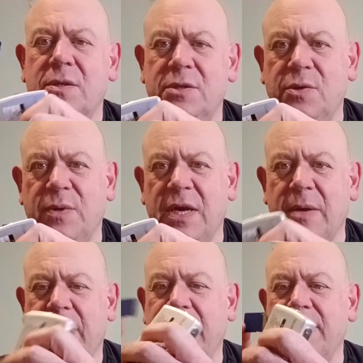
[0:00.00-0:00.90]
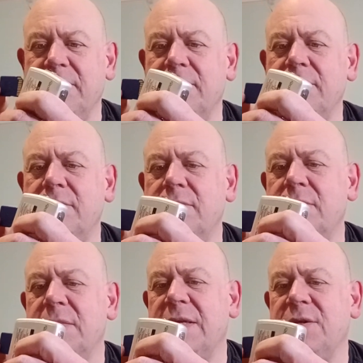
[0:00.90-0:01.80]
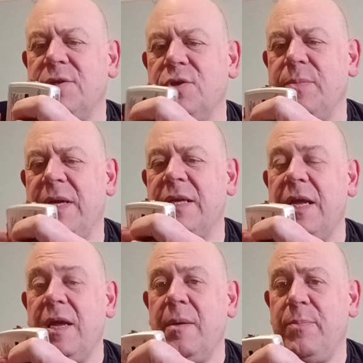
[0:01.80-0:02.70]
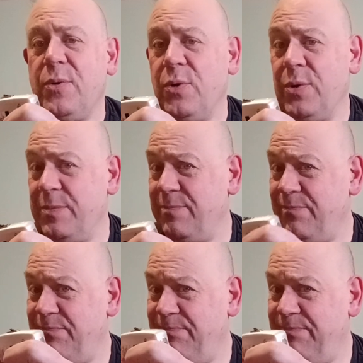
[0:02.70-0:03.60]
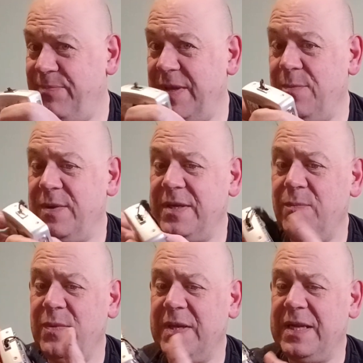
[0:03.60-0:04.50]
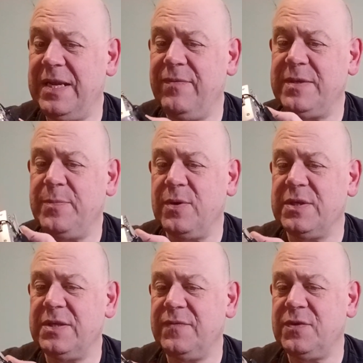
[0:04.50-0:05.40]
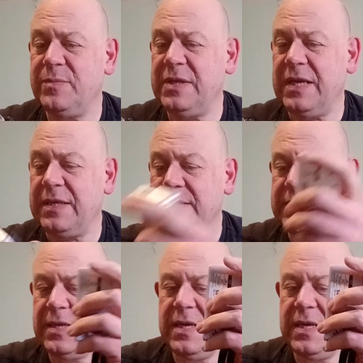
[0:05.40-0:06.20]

Two gigabyte. That's not too bad. But it was in with the clearance boxes of somebody else.